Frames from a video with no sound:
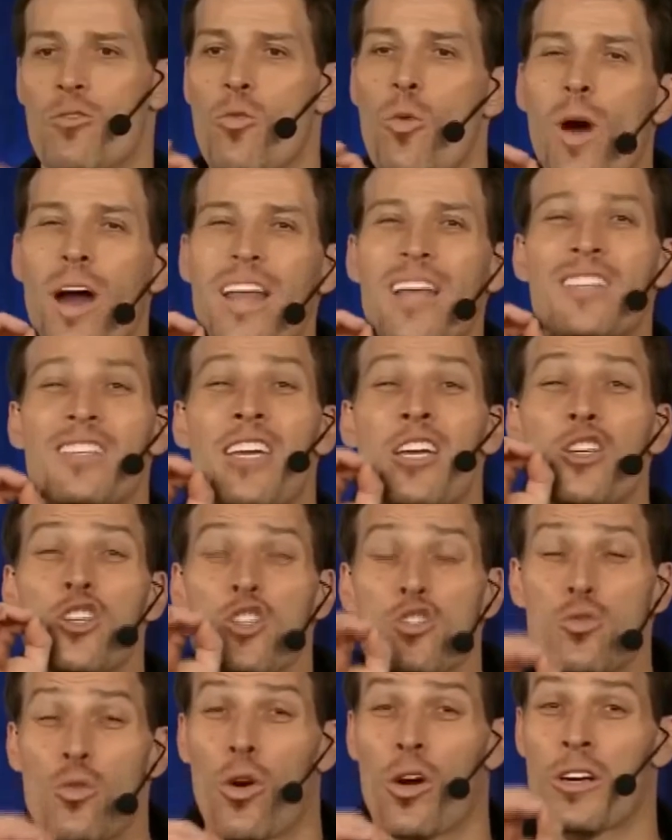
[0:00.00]
What is an
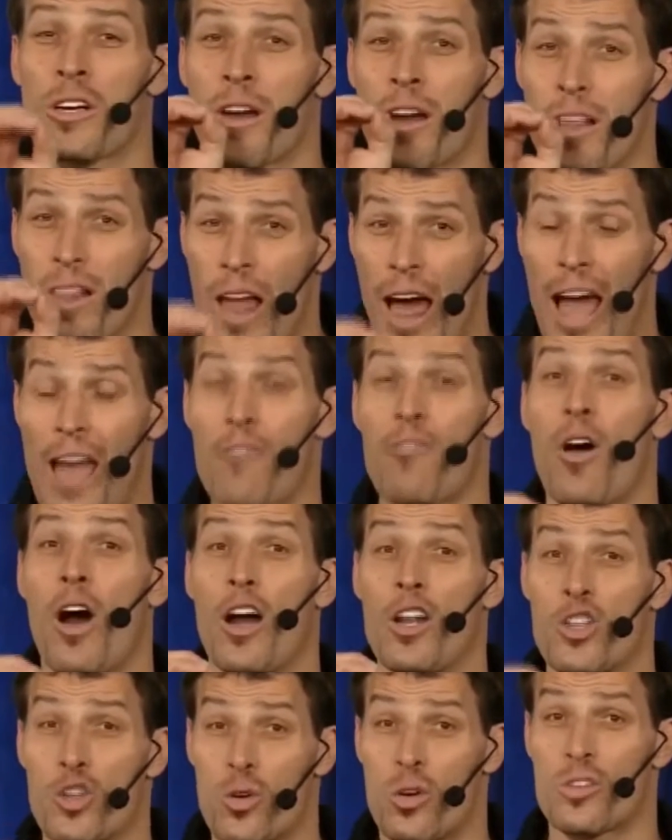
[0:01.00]
extraordinary life
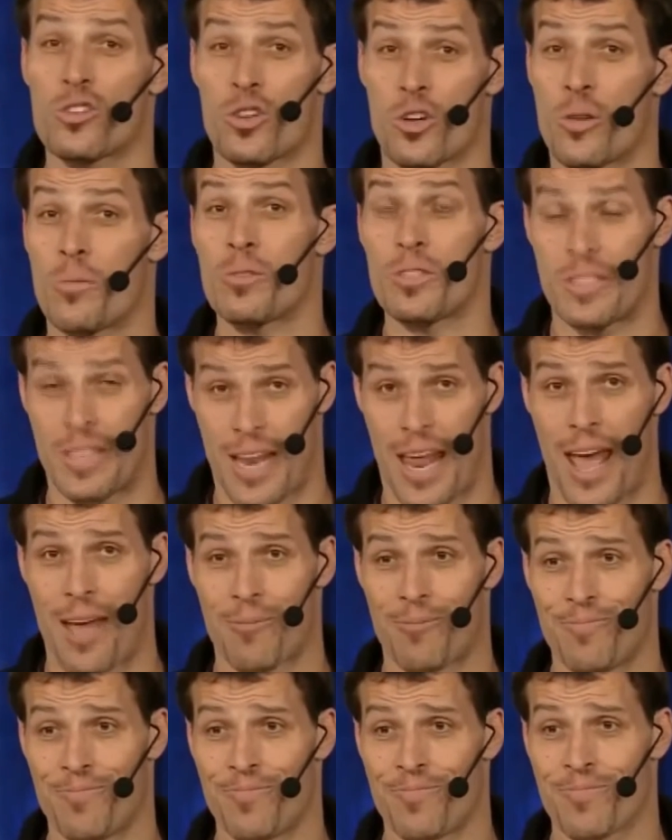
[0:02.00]
on your terms today?
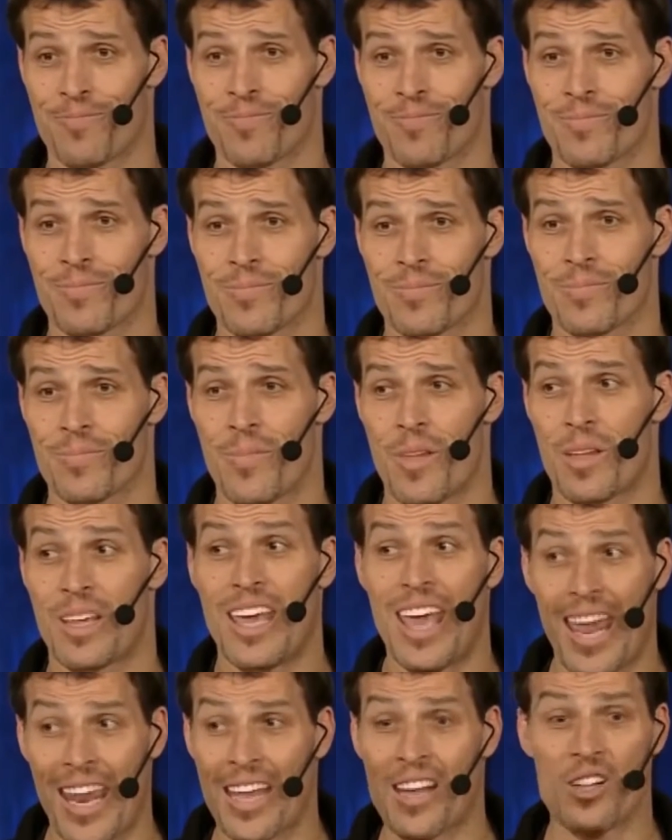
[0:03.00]

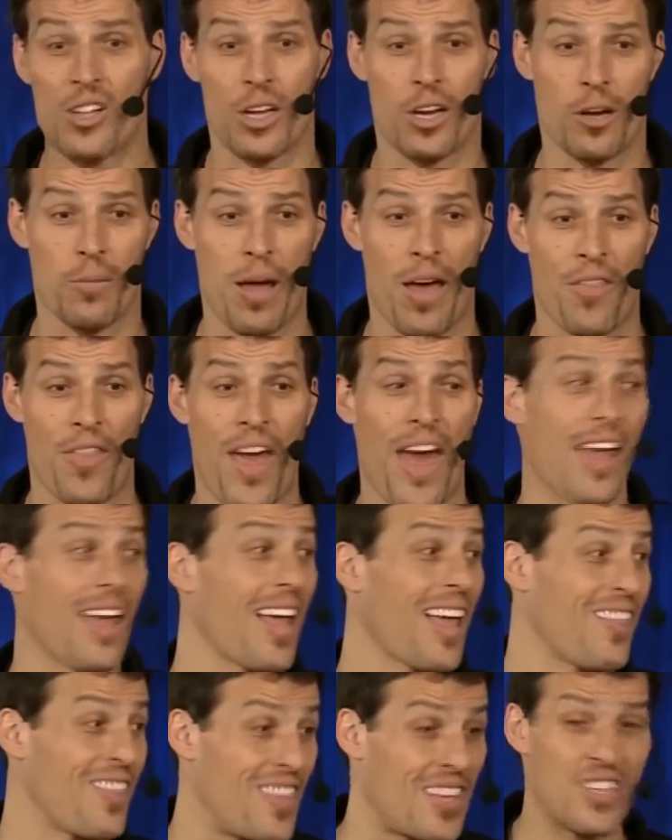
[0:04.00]
Getting clear about
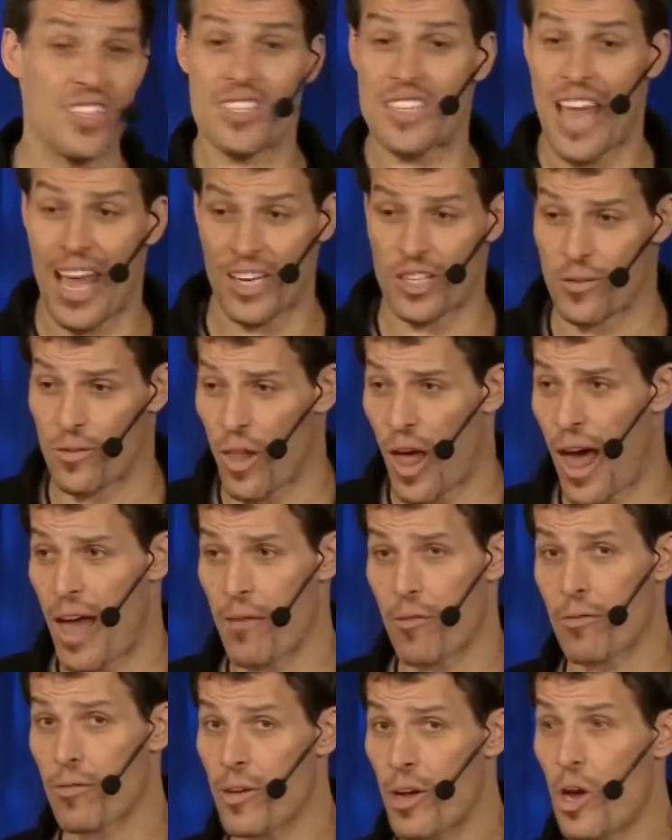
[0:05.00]
that. At this stage of
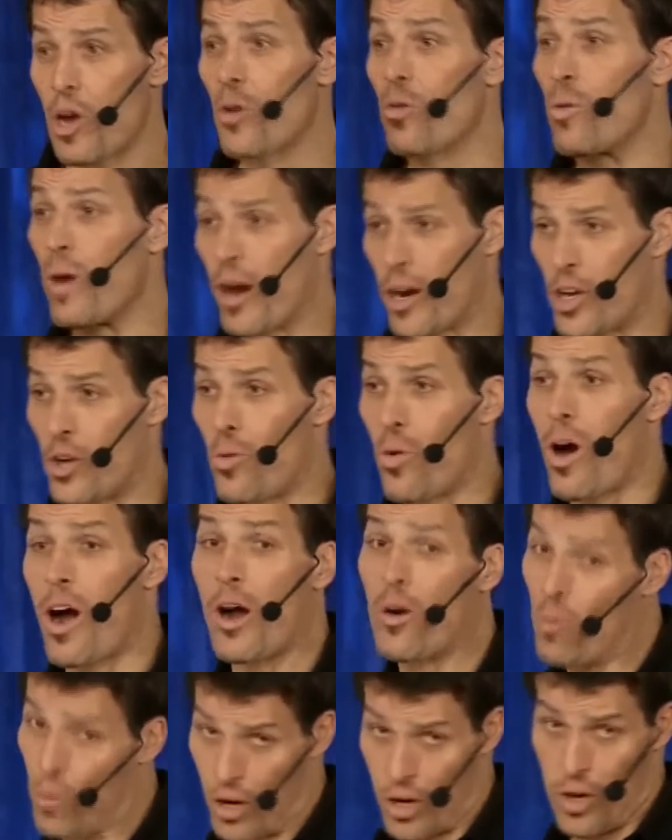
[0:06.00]
life, where you
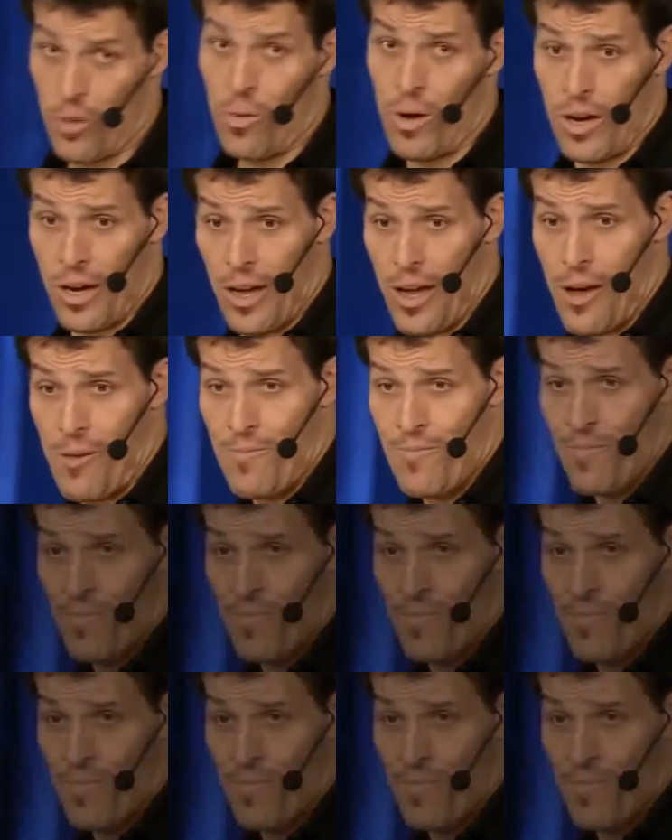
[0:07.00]
are, where you want to go.